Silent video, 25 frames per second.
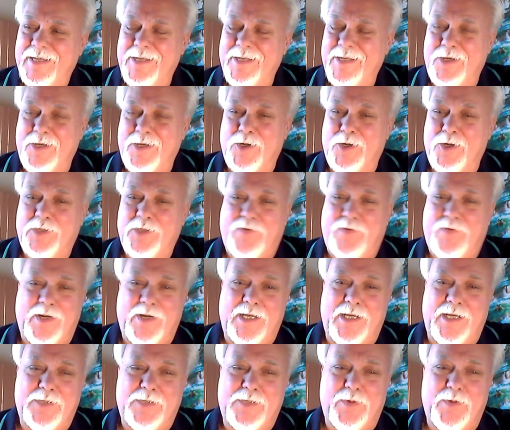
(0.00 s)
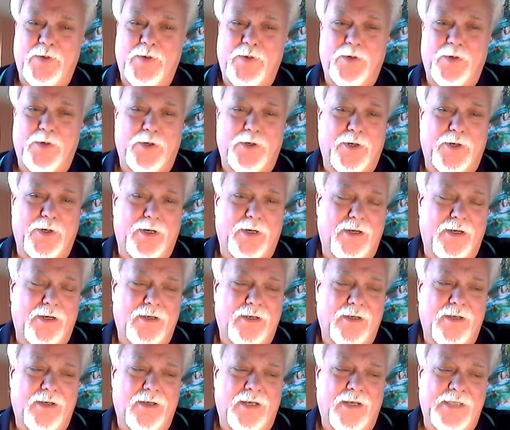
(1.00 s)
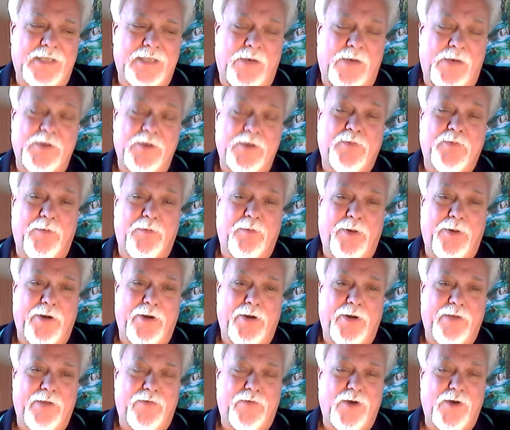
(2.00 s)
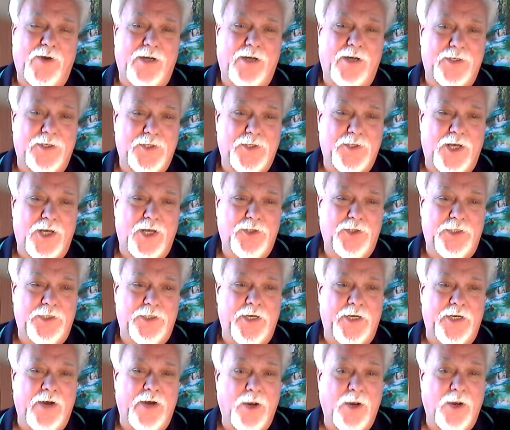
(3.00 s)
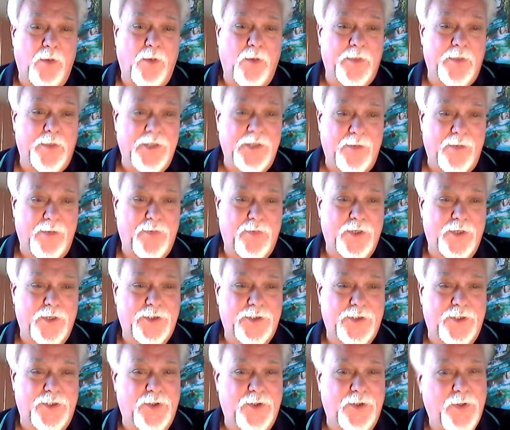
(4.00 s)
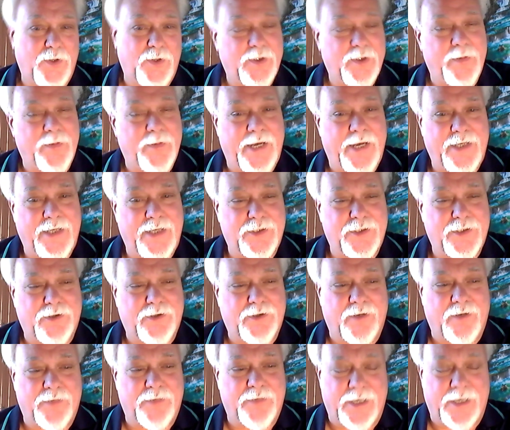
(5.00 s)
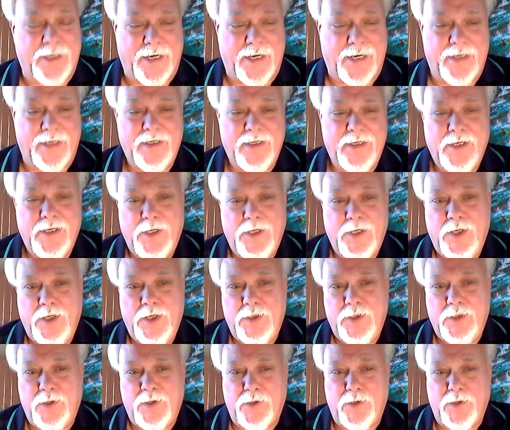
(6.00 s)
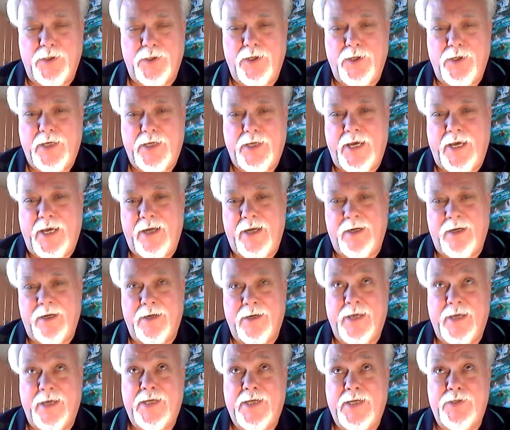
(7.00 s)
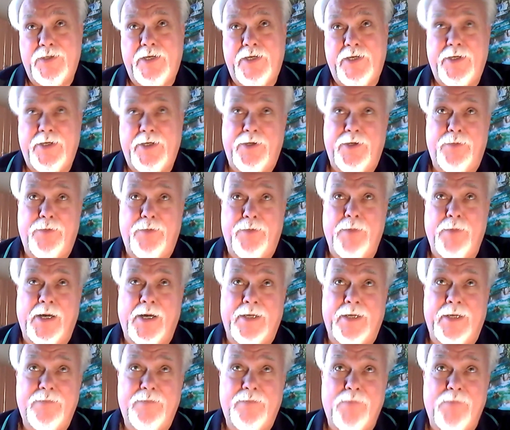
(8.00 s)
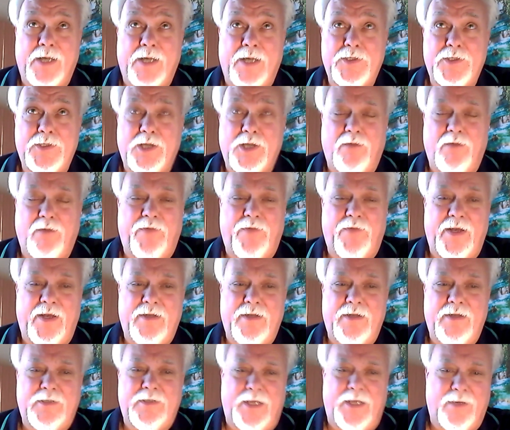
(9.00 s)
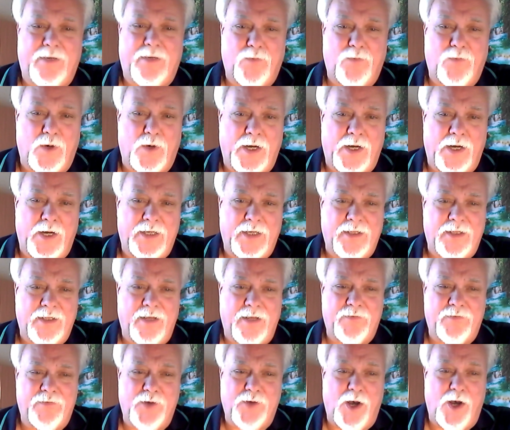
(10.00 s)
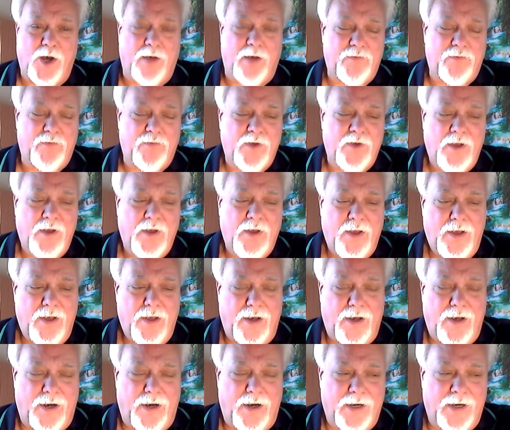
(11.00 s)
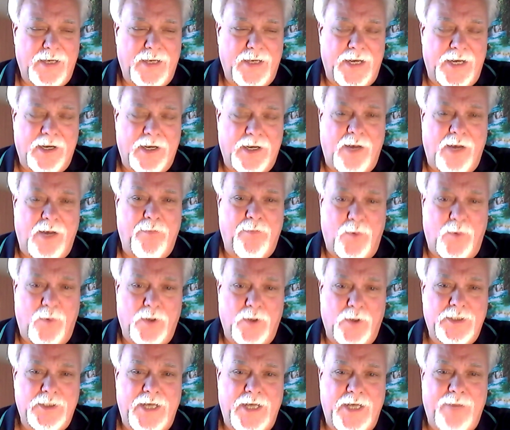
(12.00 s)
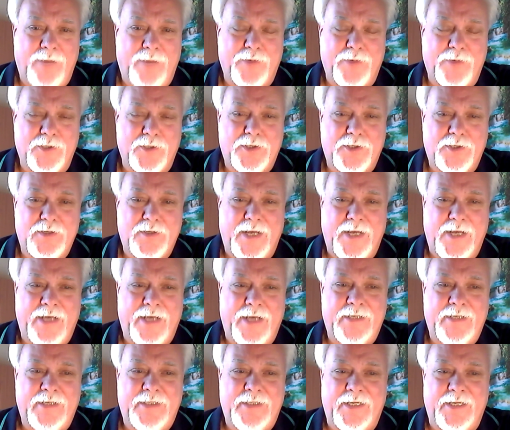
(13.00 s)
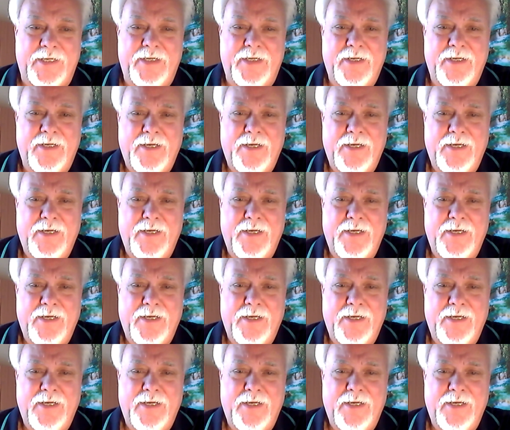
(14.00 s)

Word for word: You know, it's funny as we were as I was preparing for our discussion here, I opened up book two the manuscript and I took a look at it and I continued my my self editing where I had left off. Uh, got a couple more chapters edited.